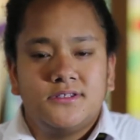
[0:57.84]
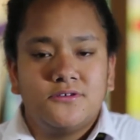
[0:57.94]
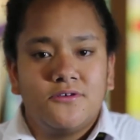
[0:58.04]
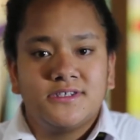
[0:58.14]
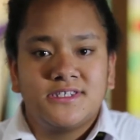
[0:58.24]
do
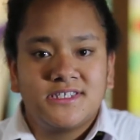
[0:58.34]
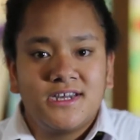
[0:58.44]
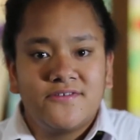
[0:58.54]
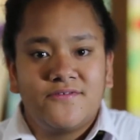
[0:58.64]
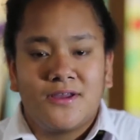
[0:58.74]
crazy
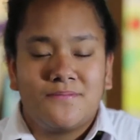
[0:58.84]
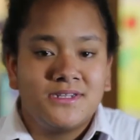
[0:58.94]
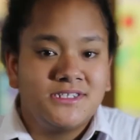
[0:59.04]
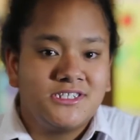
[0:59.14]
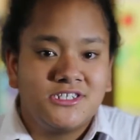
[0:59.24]
stuff like
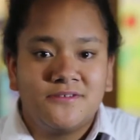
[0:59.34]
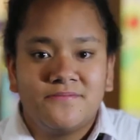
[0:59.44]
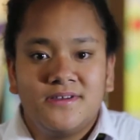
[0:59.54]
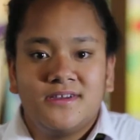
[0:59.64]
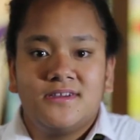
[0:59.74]
bungee
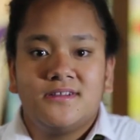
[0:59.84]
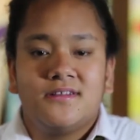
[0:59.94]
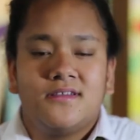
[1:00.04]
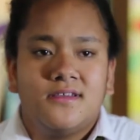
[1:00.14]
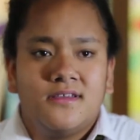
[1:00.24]
jumping,